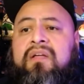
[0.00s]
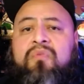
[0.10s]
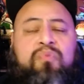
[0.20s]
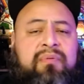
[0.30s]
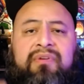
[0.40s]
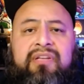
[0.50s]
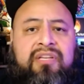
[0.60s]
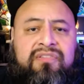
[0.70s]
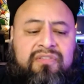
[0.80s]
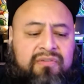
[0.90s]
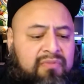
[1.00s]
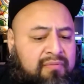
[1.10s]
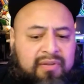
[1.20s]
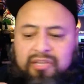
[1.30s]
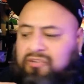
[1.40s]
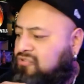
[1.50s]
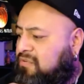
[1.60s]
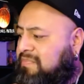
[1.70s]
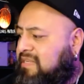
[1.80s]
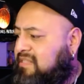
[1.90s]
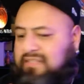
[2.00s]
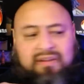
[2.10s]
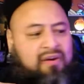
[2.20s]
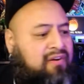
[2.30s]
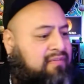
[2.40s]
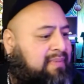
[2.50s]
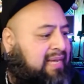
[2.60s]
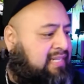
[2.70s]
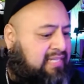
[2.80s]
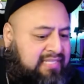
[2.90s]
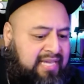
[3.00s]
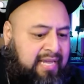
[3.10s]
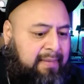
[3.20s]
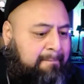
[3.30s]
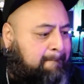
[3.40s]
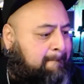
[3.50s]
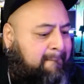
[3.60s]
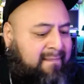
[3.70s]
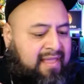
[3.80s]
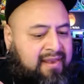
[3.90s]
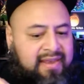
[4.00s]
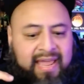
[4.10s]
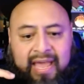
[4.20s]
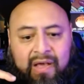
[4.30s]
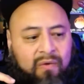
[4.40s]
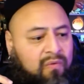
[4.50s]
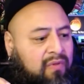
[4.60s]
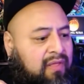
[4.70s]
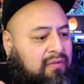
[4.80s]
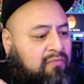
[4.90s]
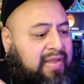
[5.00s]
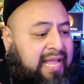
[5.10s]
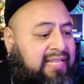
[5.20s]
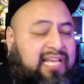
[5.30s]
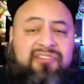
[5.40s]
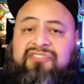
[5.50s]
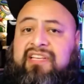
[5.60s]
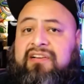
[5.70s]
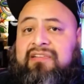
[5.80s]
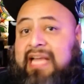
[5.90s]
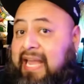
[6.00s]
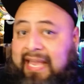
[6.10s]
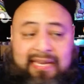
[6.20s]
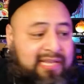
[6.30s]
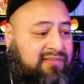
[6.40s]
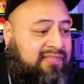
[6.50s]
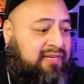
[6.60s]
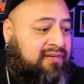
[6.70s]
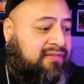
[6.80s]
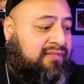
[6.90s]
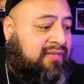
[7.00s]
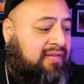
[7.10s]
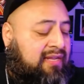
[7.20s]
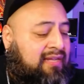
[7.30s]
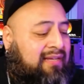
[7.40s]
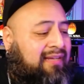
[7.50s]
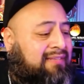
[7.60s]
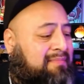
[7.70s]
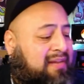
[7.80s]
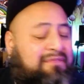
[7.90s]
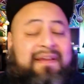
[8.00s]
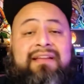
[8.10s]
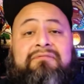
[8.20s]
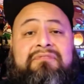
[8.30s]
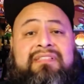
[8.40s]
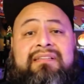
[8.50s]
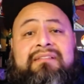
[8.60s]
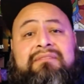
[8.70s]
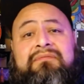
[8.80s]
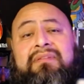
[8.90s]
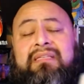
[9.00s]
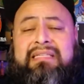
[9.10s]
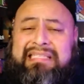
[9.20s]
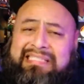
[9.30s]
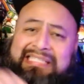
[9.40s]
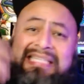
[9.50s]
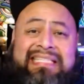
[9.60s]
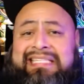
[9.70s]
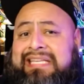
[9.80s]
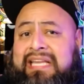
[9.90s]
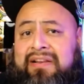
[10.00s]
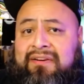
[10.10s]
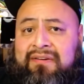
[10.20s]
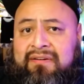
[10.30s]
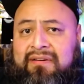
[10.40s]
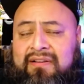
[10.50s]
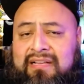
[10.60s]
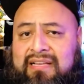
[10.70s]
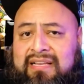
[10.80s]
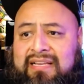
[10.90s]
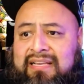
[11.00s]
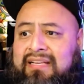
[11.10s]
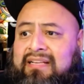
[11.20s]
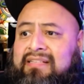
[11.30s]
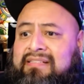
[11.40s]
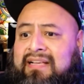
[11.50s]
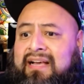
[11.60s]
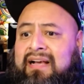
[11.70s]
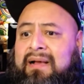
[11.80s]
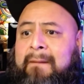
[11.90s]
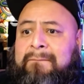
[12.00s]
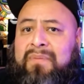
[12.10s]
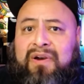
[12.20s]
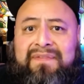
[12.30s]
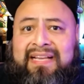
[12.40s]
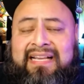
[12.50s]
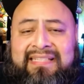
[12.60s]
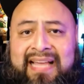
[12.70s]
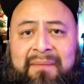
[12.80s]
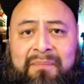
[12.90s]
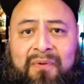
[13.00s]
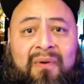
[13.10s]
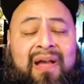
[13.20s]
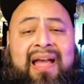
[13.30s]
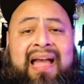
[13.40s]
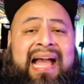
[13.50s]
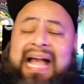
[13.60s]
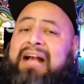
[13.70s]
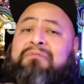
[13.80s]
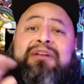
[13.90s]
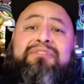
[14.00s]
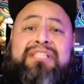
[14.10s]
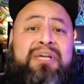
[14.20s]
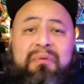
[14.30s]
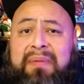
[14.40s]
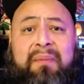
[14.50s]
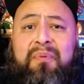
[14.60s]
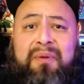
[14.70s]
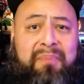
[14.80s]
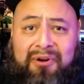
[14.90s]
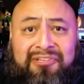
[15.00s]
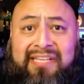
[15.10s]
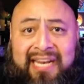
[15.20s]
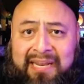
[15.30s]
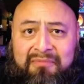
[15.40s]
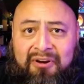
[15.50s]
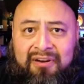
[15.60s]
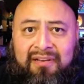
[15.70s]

We were used to, we were used to business cards back in the day. Now, we hand out stickers. I hand out stickers. As a matter of fact, some, this year is uh, a perfect example of how we don't deal with people in person anymore.